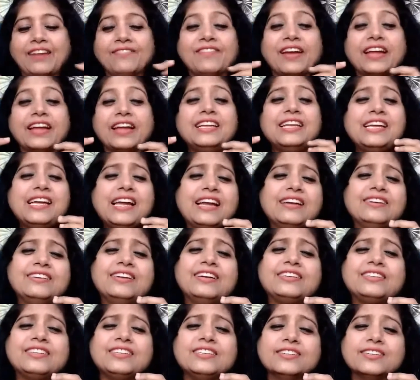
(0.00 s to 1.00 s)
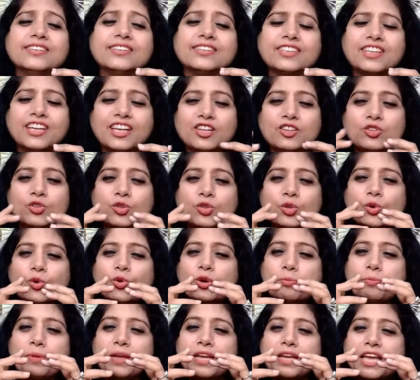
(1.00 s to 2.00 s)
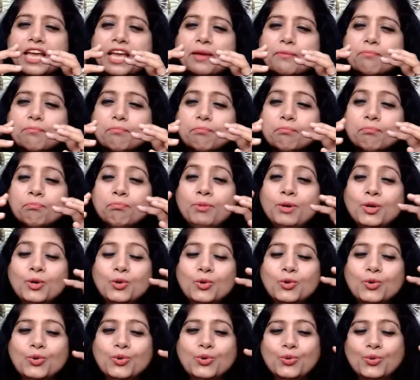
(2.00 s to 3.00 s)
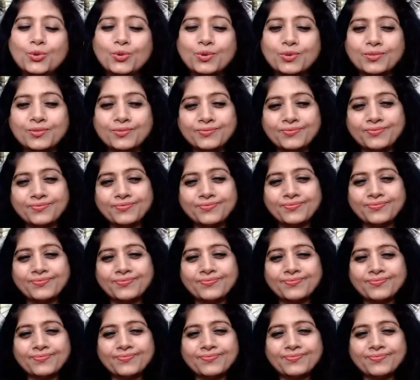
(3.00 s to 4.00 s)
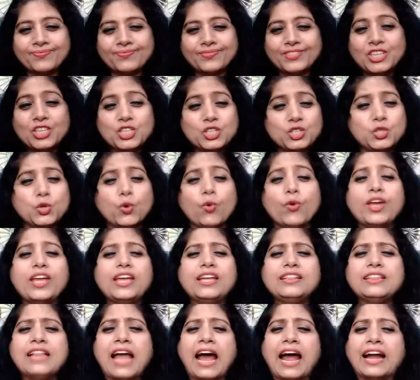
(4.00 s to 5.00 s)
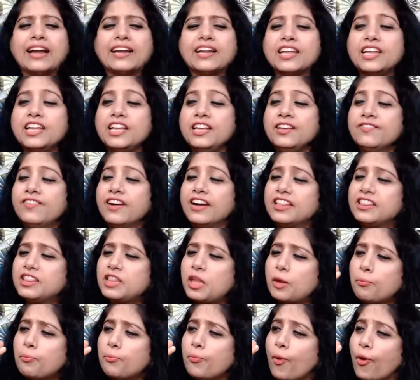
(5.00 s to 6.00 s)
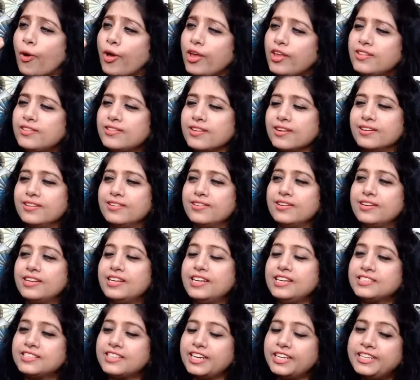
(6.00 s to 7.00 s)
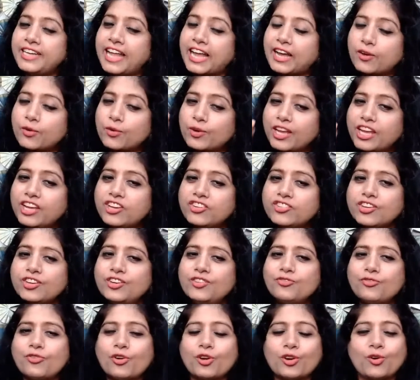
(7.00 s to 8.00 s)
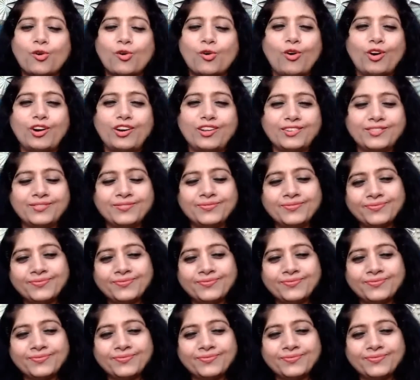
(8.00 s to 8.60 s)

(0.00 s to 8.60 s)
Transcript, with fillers: And when he held it here, his throat became blue showing that even the poison is a decoration for God.